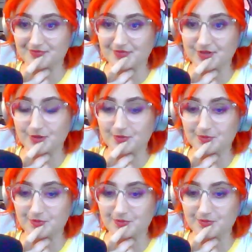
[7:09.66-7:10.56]
Oh,
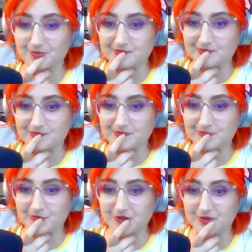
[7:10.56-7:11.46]

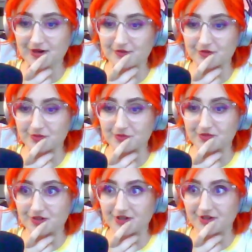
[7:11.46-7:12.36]
we don't have room for
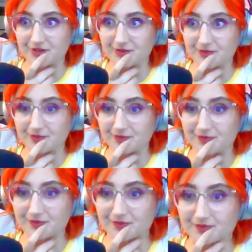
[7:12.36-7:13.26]
another.
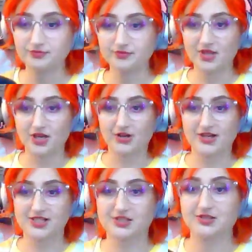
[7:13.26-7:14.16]
Okay,
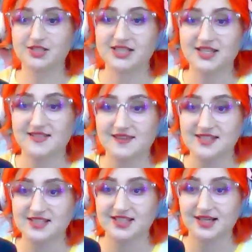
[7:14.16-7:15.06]
so it looks like this
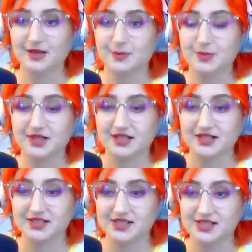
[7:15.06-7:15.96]
setup
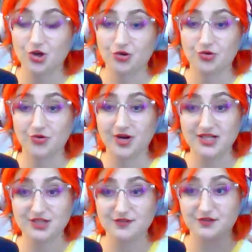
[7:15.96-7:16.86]
is
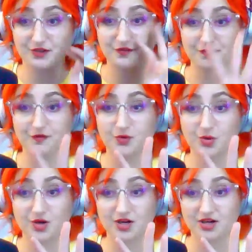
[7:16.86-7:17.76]
great for
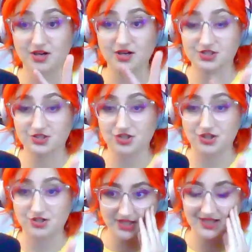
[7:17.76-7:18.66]
4
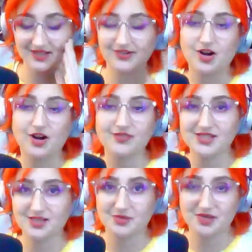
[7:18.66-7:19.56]
stalls. Like,
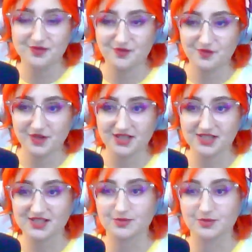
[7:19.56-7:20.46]
obviously we can fit
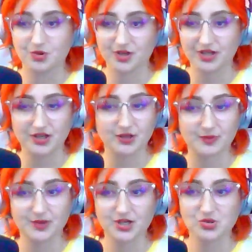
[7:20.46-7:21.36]
some more in here,
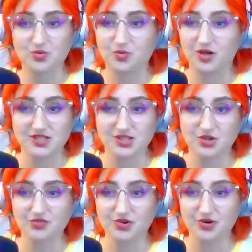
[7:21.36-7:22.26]
but I don't want to
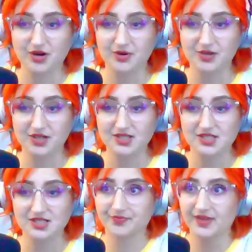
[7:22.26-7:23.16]
overcrowd it.
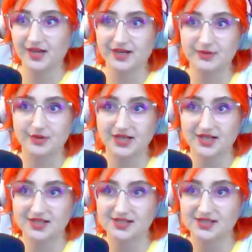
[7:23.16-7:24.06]
I kind of want to
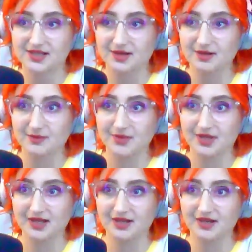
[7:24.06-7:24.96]
get some,
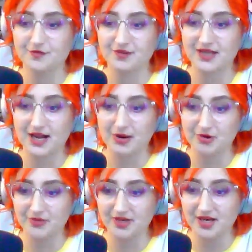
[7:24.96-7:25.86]
like,
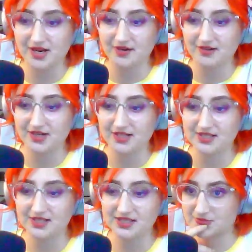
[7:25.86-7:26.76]
flowery
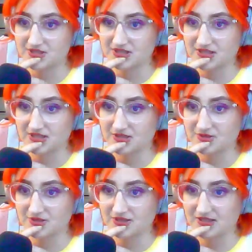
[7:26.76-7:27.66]
areas. So, like, do
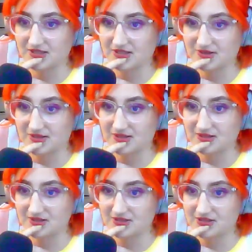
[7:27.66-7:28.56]
I like how that
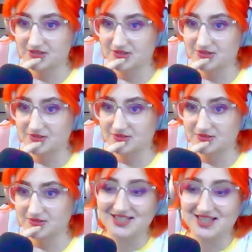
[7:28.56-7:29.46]
looks, though?
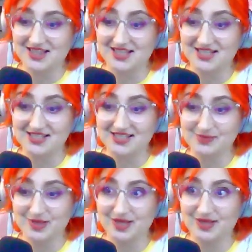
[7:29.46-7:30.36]
This is
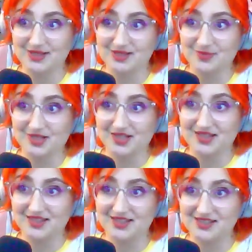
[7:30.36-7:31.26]
making us money,
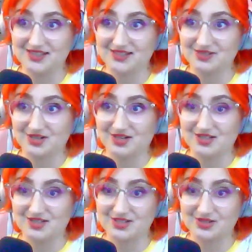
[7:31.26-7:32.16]
this is not.
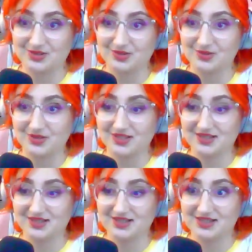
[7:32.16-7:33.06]
So
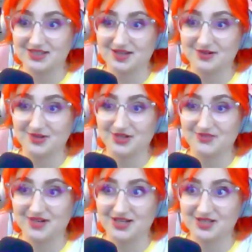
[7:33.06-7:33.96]
let's get rid of
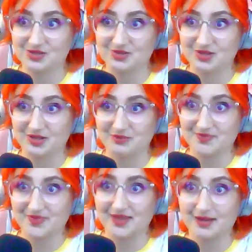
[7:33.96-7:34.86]
ice cream
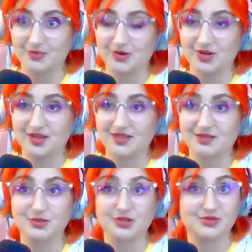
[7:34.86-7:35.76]
and put the
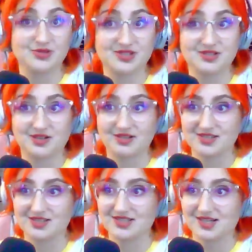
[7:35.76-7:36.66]
balloon stall
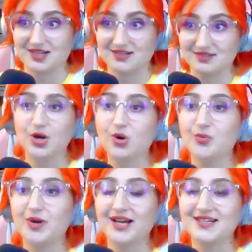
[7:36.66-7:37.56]
instead. Oh,
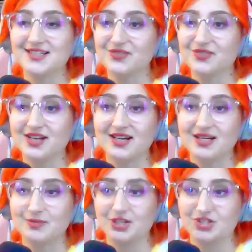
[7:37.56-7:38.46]
I didn't even add any
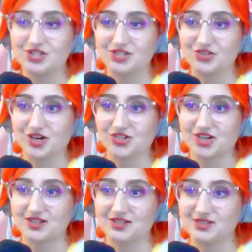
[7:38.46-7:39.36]
benches and trash
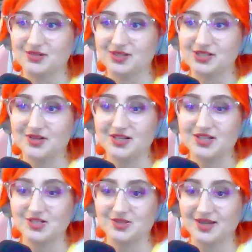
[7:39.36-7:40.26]
cans, so let's go ahead
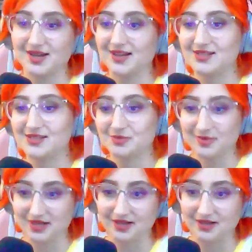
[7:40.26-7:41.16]
and do that as
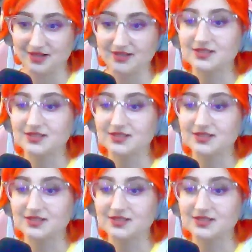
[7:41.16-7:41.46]
well.